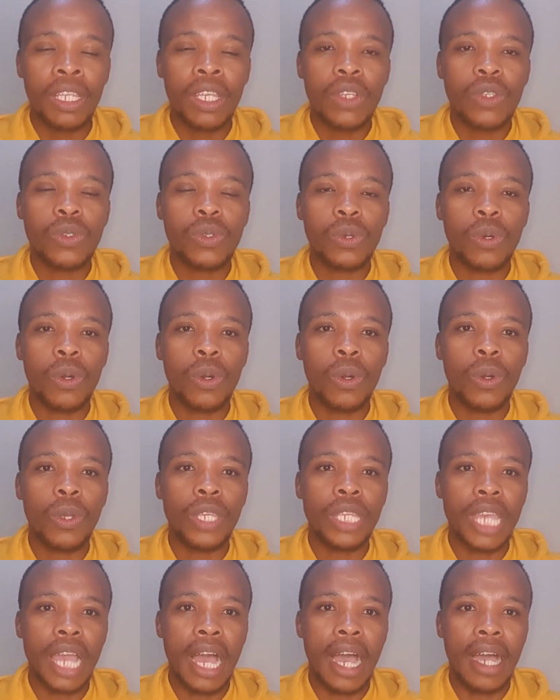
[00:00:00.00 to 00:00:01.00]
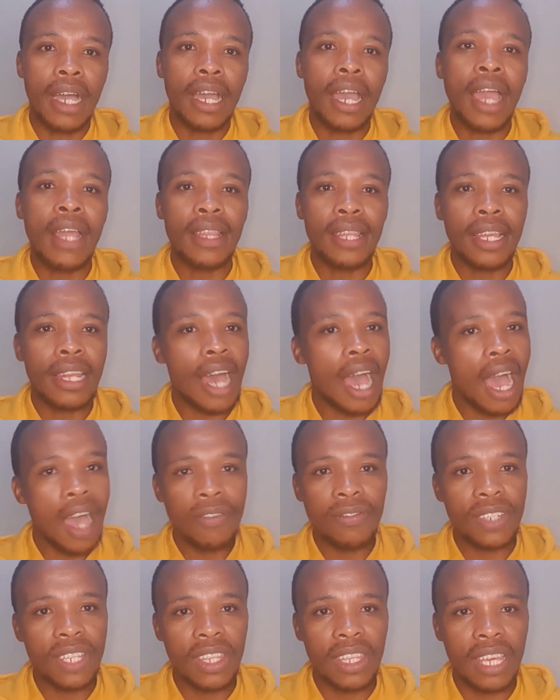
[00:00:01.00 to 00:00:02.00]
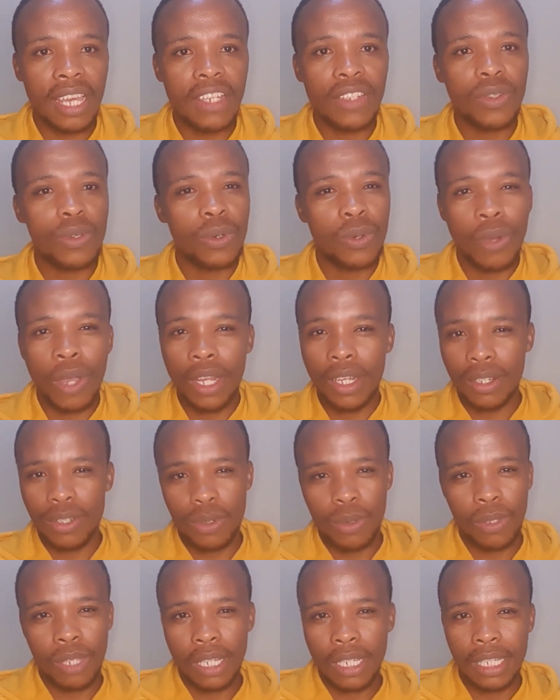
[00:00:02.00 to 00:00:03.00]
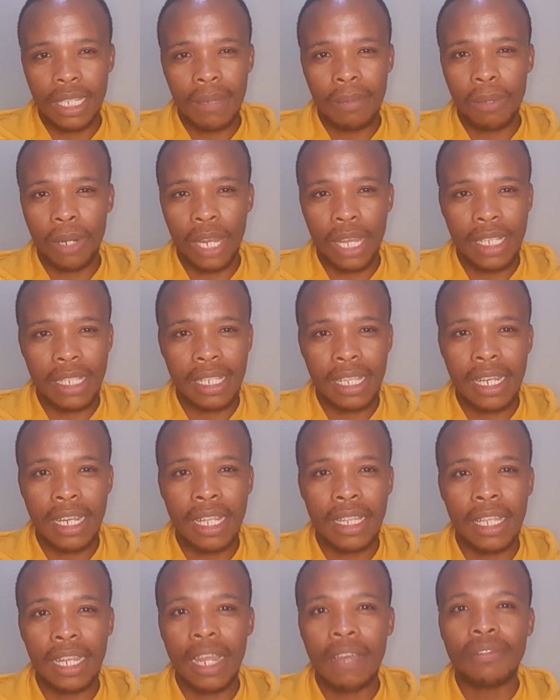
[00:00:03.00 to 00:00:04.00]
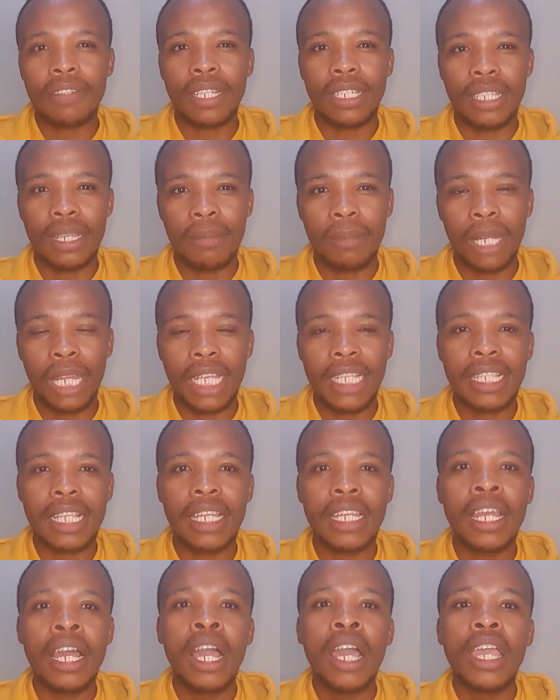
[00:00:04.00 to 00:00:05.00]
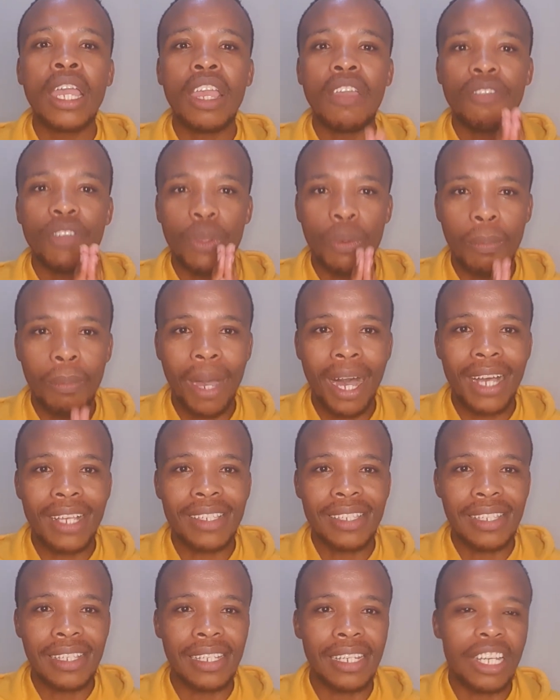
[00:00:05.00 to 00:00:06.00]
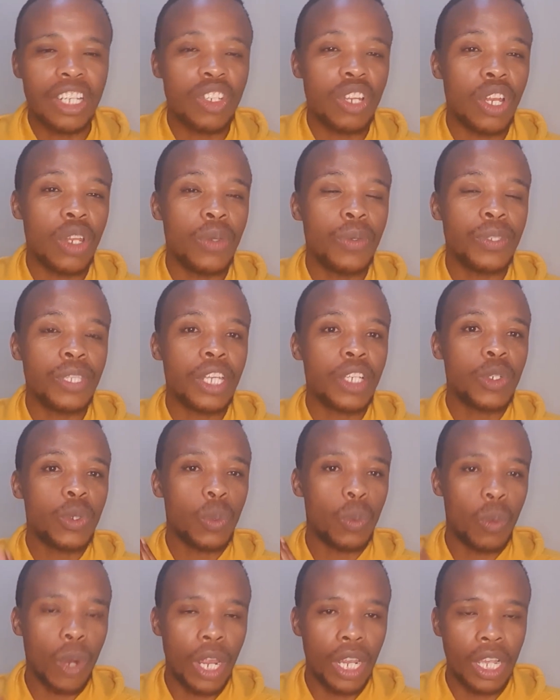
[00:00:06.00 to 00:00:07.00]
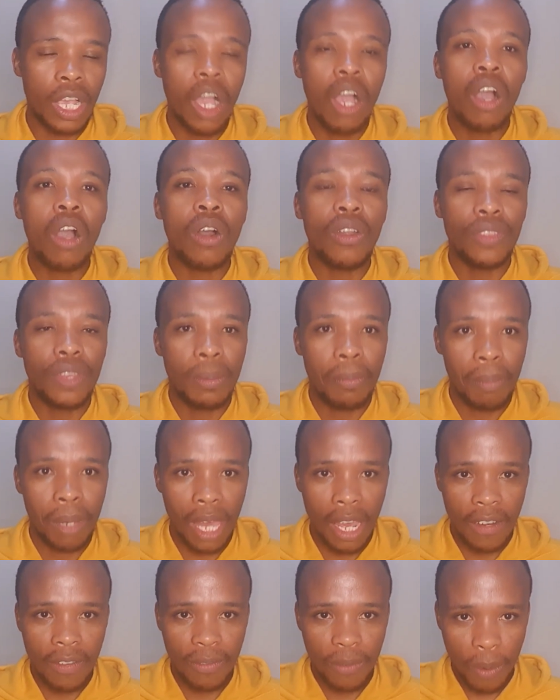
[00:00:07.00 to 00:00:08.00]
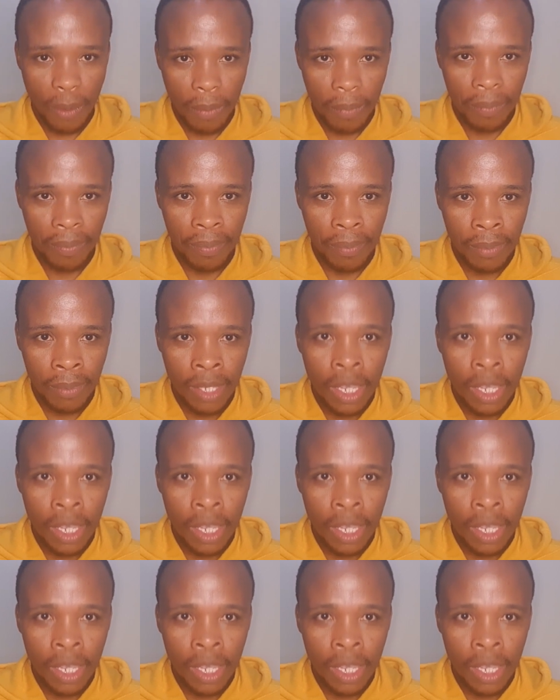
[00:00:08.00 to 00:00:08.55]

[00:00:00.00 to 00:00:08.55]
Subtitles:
So yeah, and then after that you go and do the demo lesson, and then after demo lesson, if you pass it, actually you start to work on the platform.